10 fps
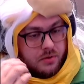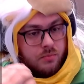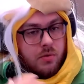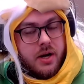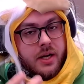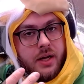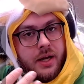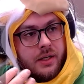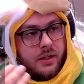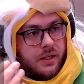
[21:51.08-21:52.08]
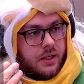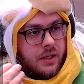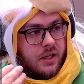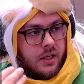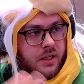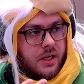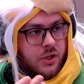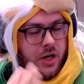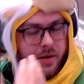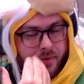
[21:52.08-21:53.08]
running and he got
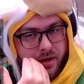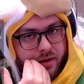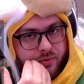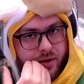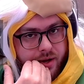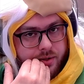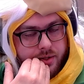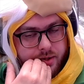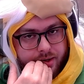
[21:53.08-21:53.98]
shot by that fence.